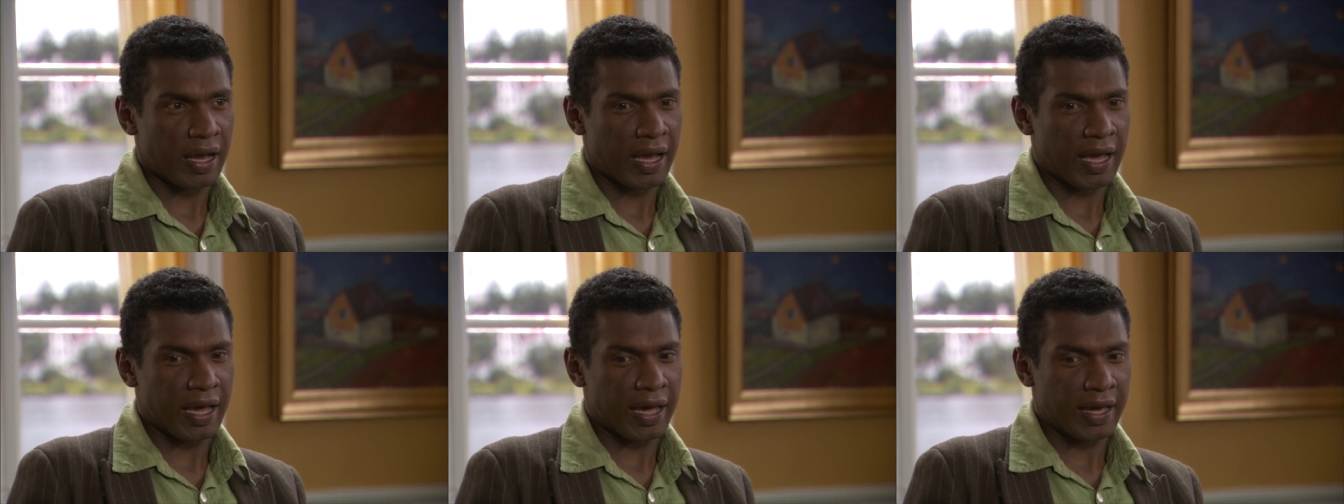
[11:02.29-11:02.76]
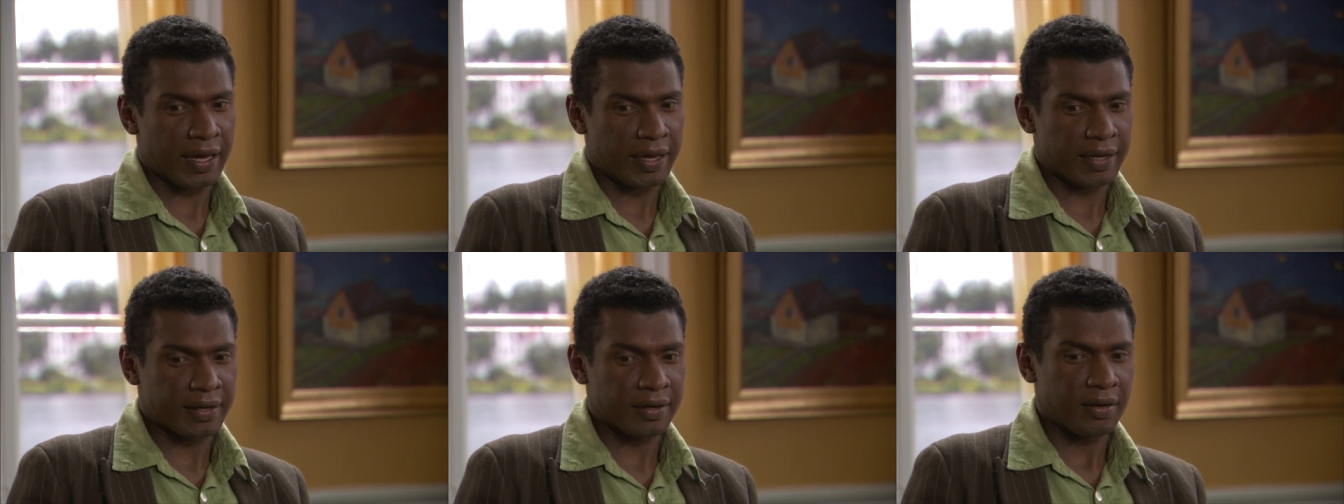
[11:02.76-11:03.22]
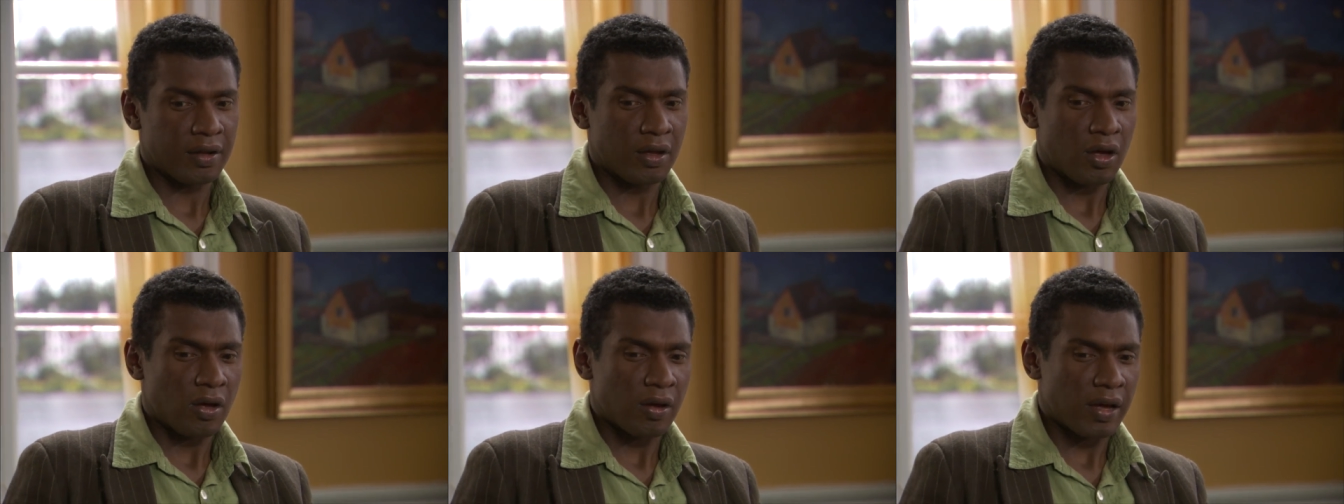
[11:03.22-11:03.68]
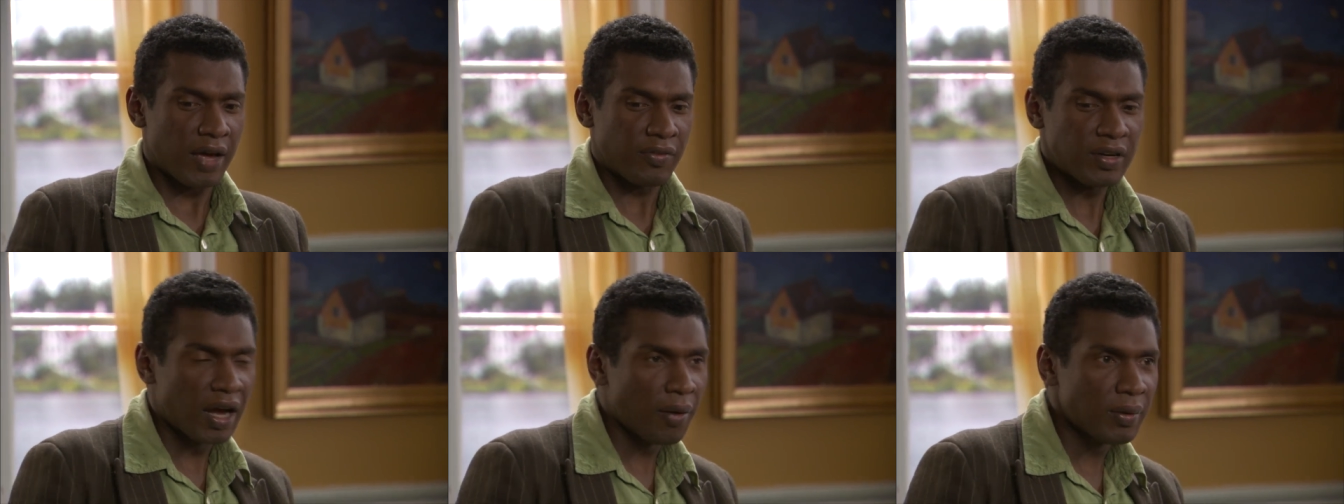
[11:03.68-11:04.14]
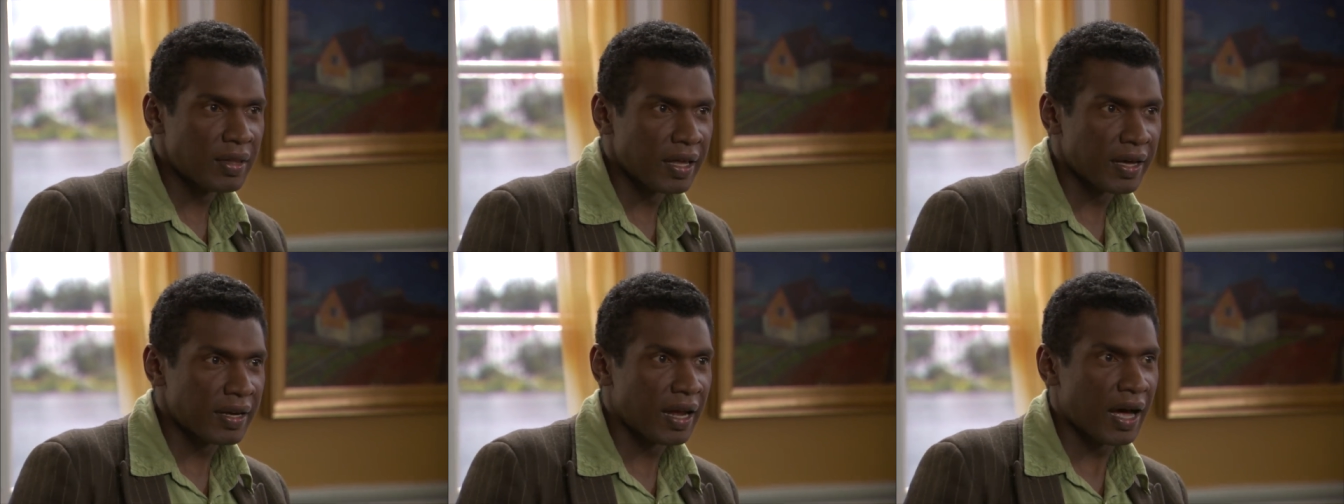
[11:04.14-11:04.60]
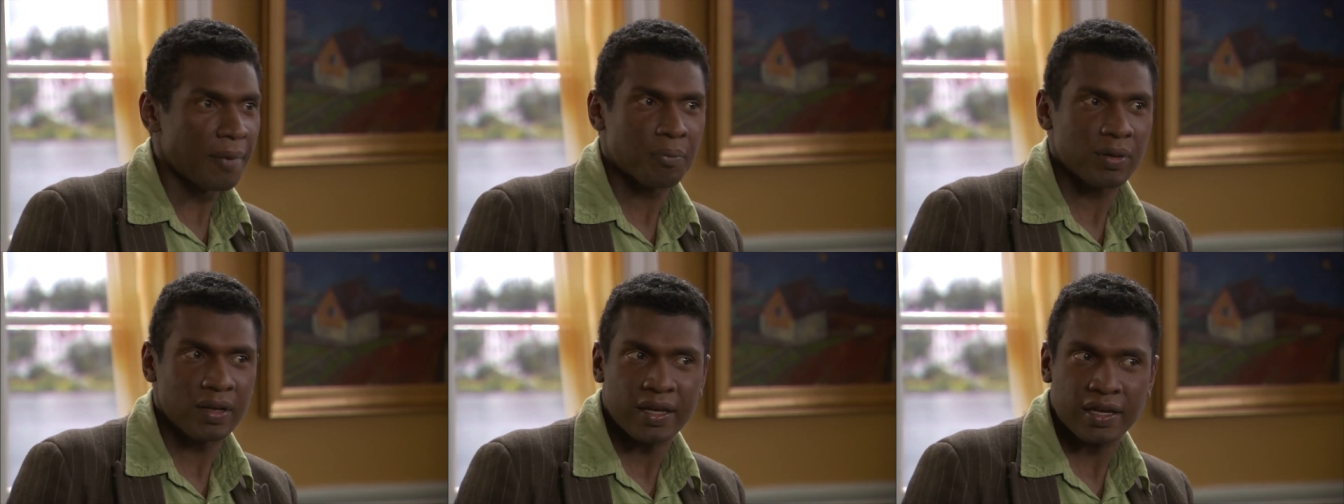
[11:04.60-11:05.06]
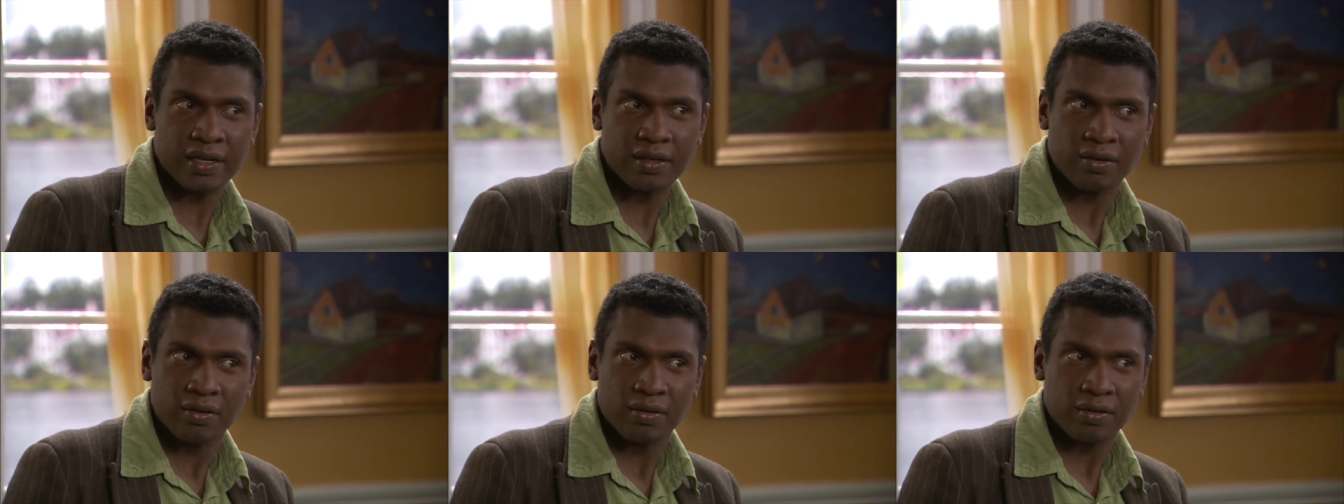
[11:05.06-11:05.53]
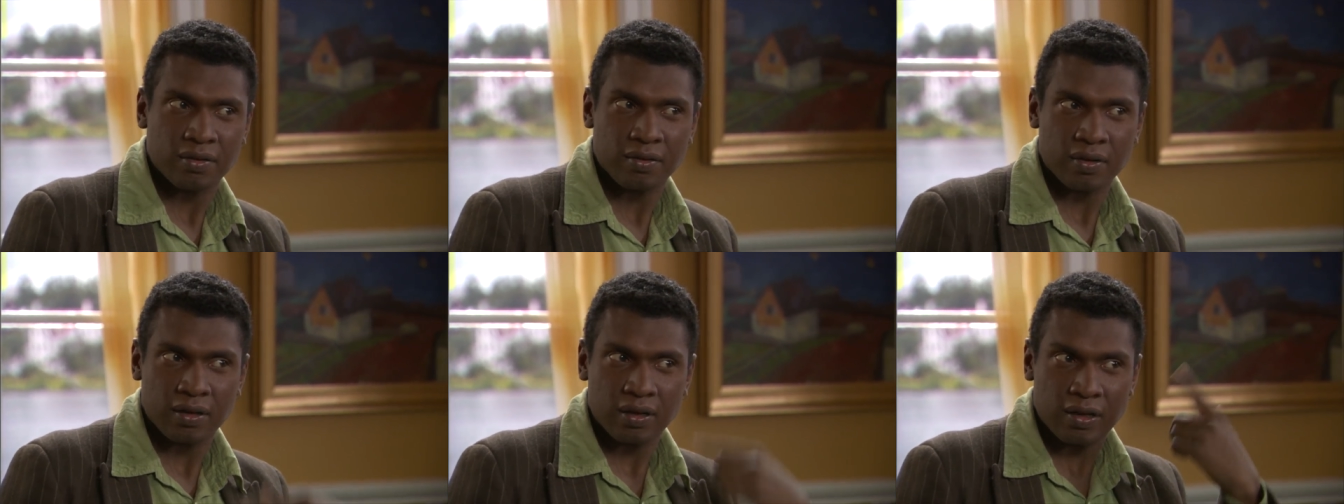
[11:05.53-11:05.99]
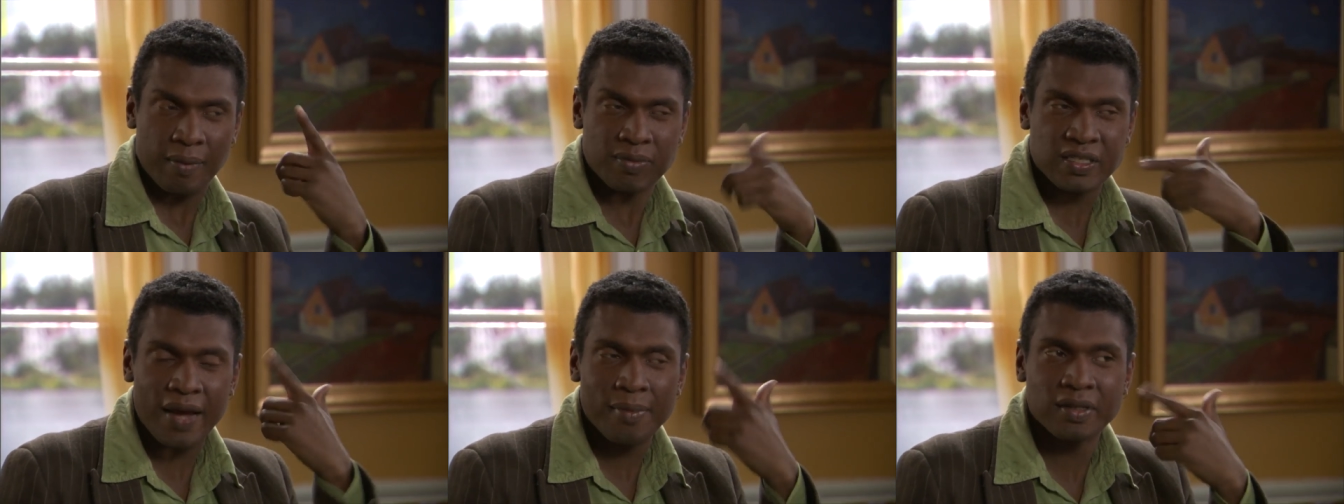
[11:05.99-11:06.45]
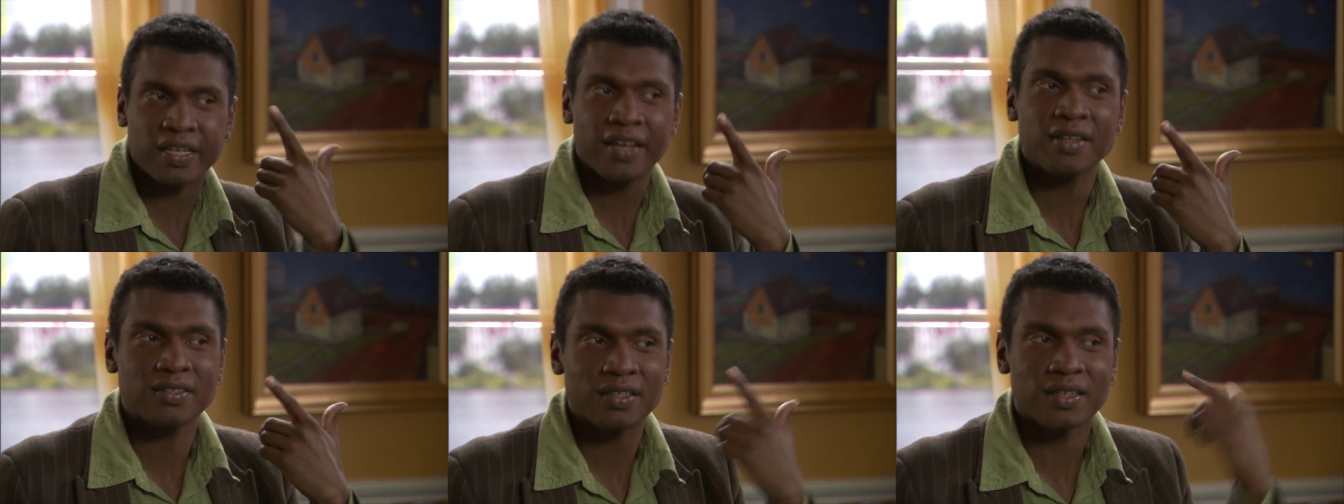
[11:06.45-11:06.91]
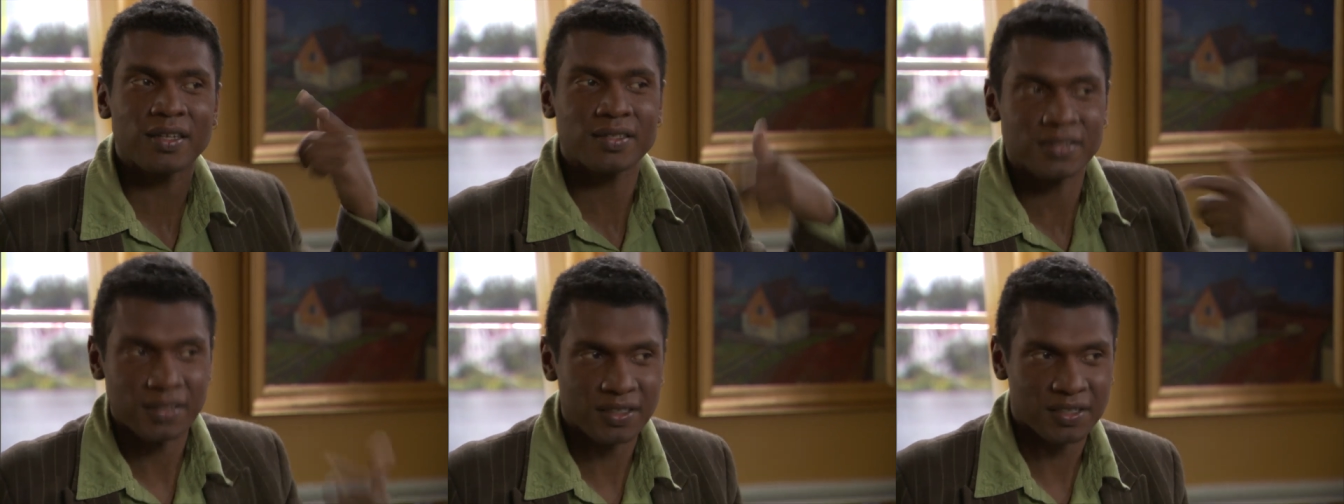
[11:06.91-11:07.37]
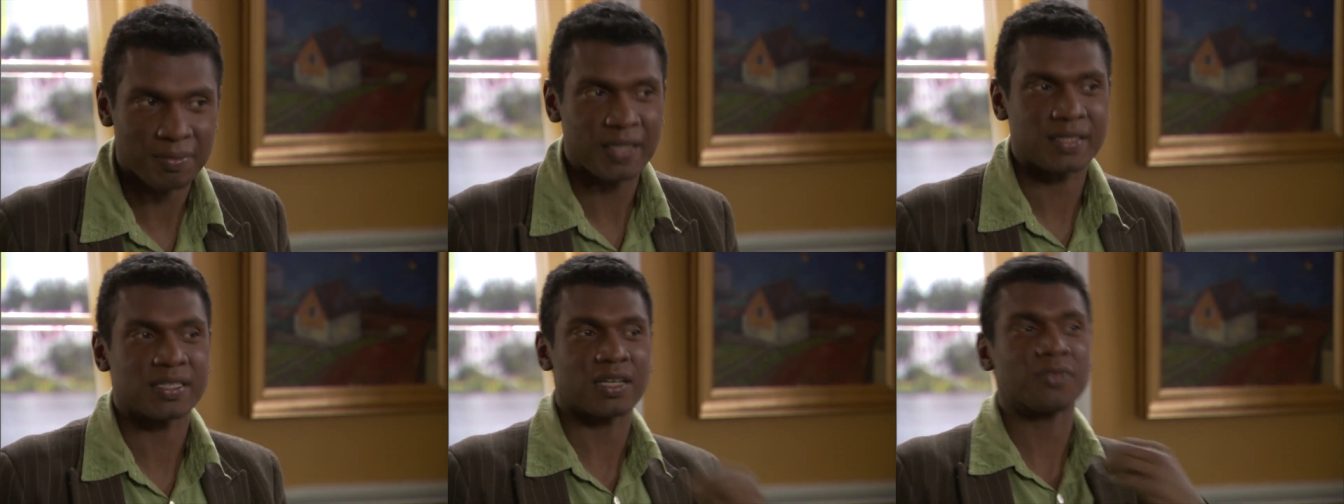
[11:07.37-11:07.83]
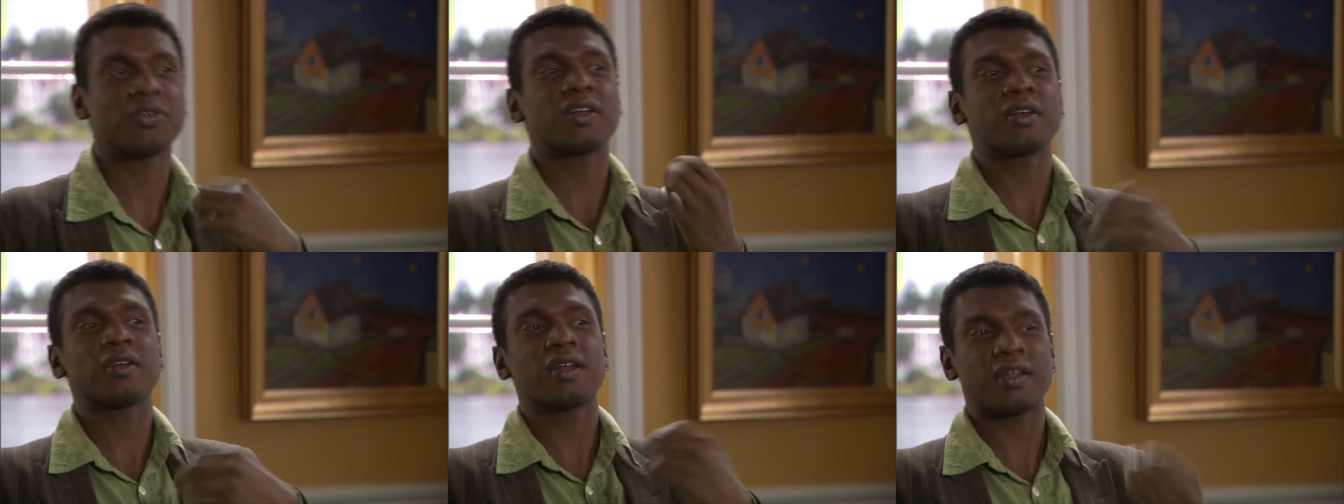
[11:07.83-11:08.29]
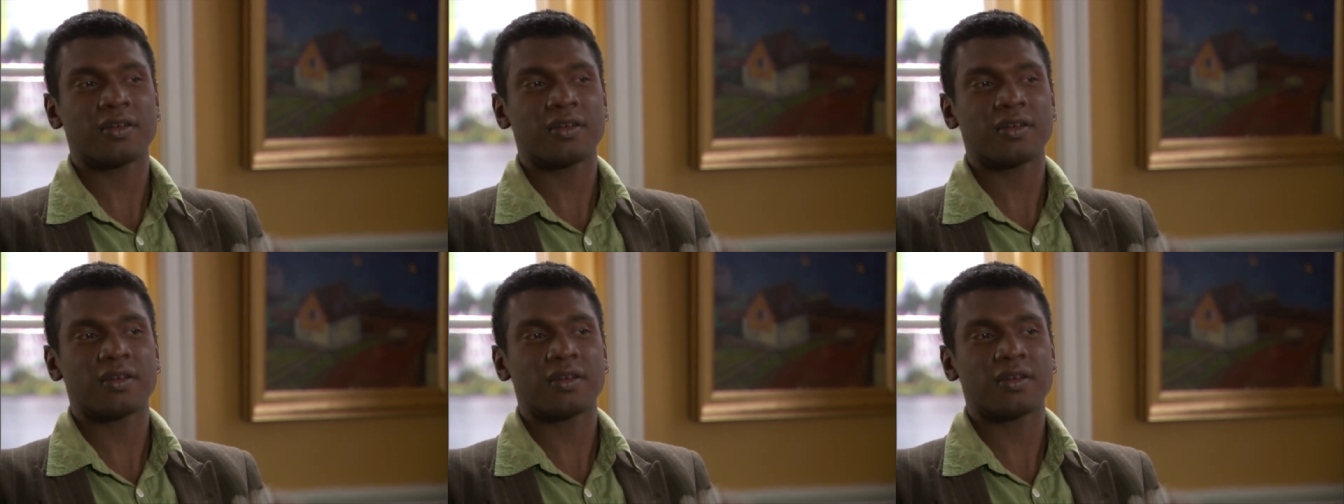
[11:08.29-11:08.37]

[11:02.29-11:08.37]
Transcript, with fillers: And every now and then I'm playing, I'm simultaneously listening to myself and, right.